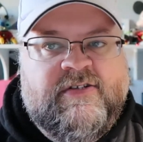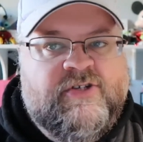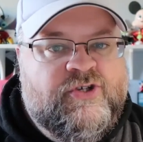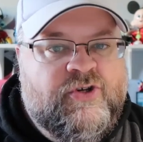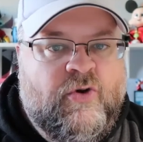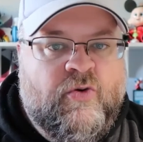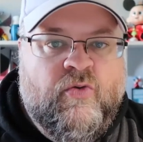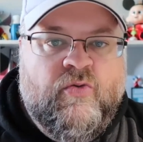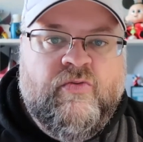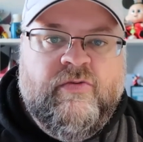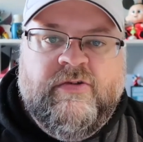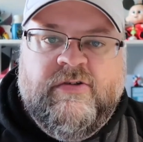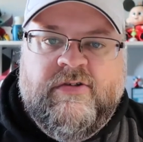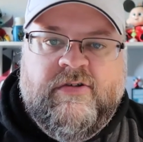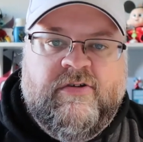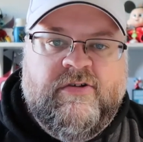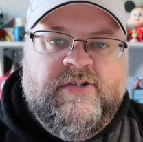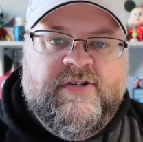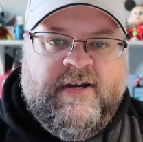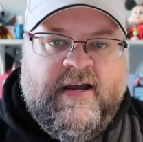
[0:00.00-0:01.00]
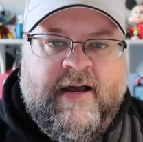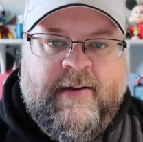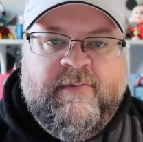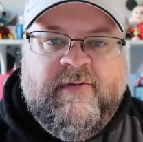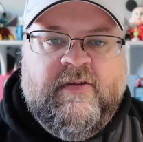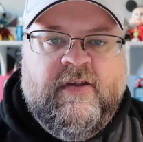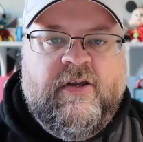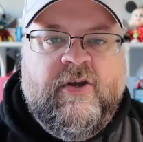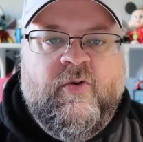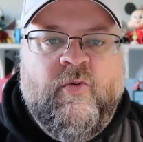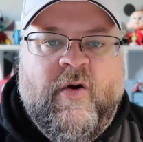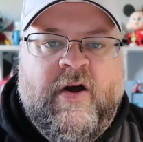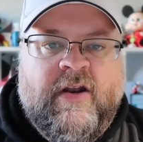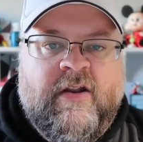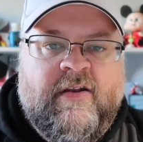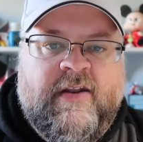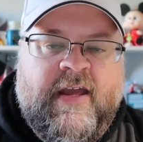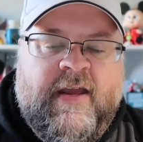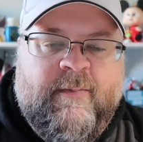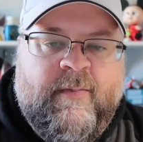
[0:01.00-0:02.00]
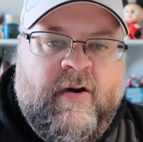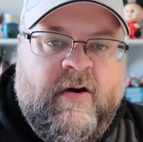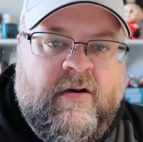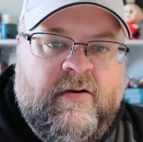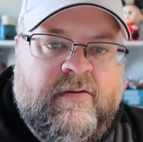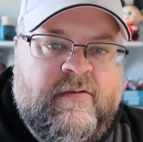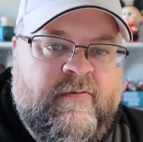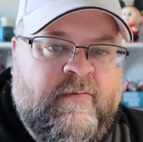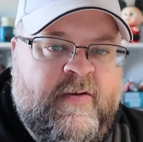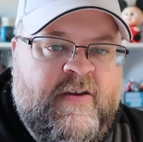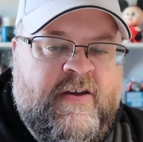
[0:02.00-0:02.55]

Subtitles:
shows, or shops that you want to take part of,